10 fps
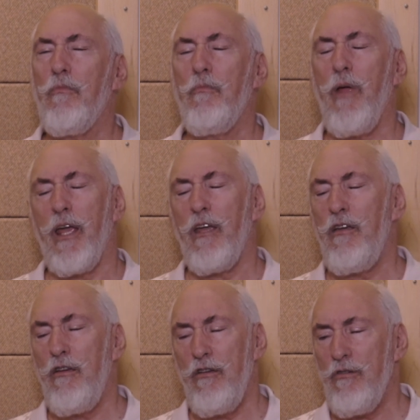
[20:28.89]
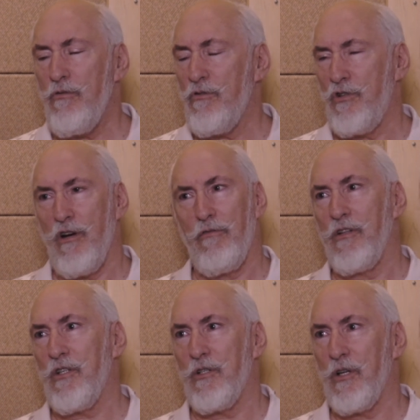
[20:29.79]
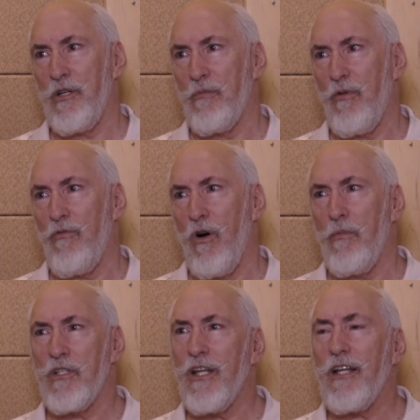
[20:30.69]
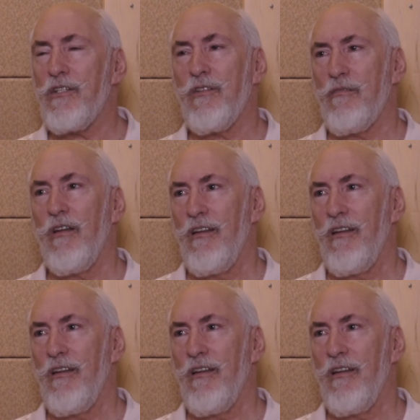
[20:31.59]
make huge differences in your performance. And that's,